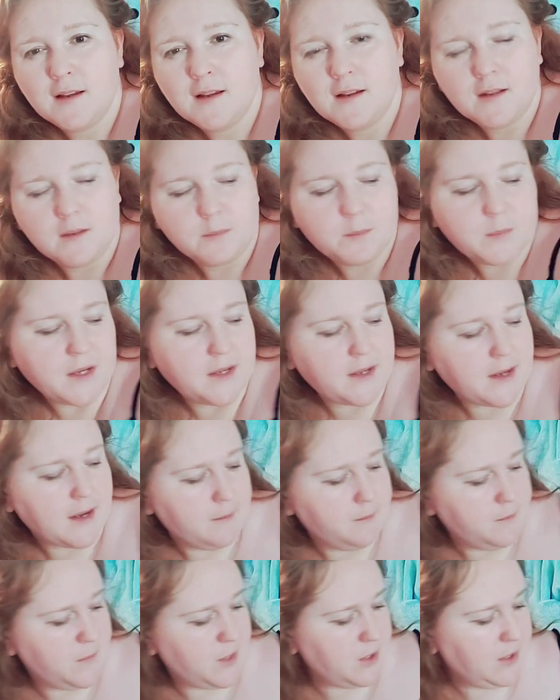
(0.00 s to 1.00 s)
But yeah,
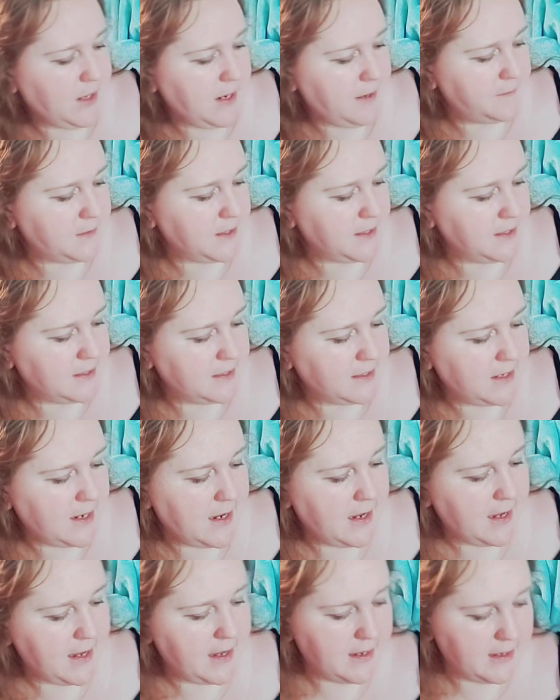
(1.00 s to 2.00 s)
crafting
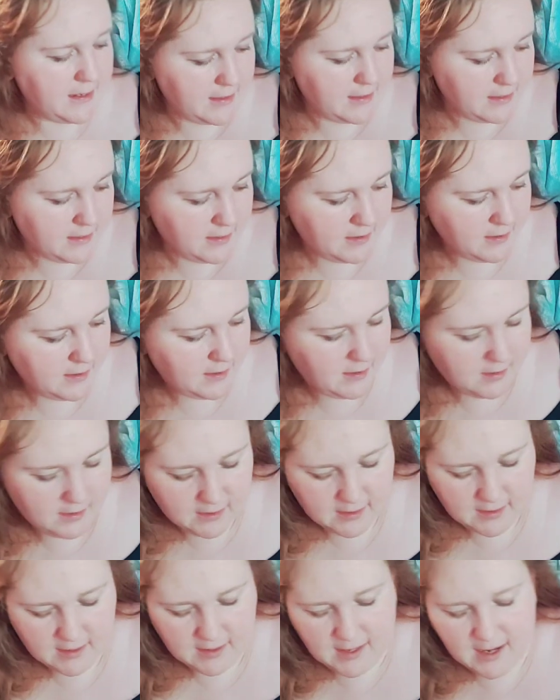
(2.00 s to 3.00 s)
today.
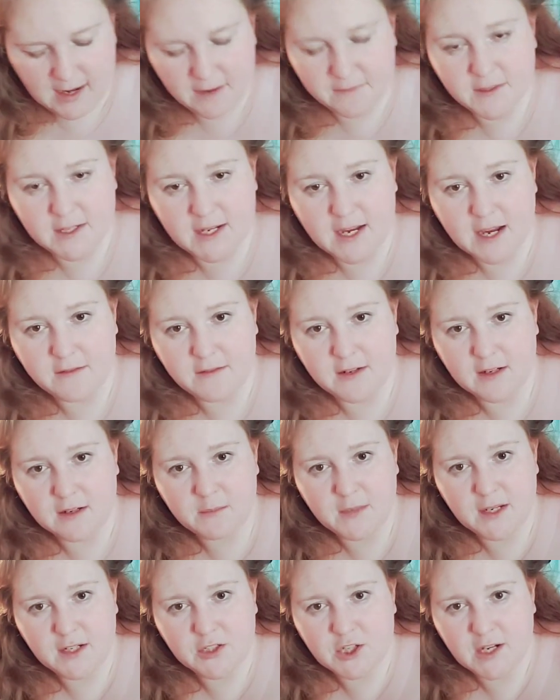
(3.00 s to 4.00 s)
After having a
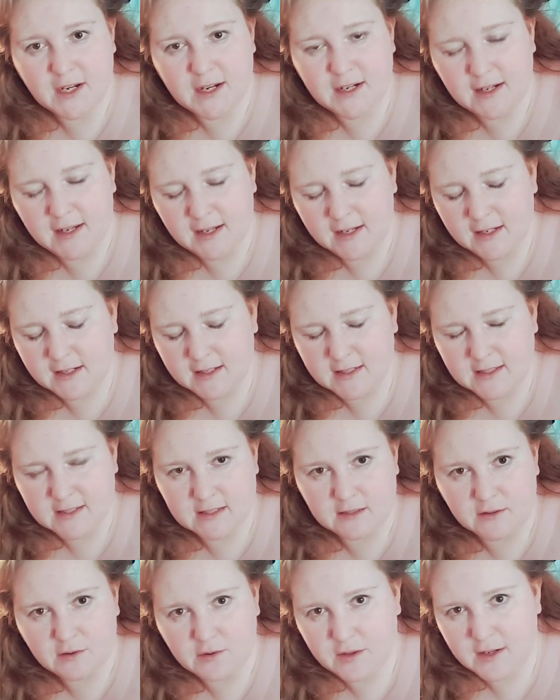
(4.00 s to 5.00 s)
major headache, it's
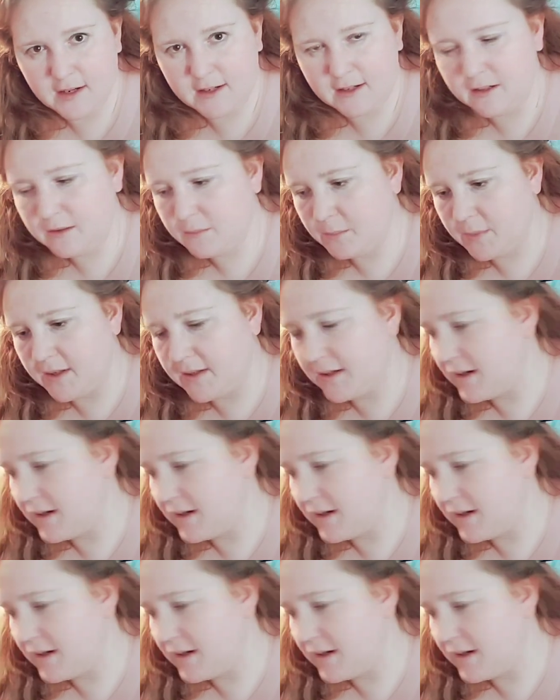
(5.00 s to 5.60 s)
still there, but I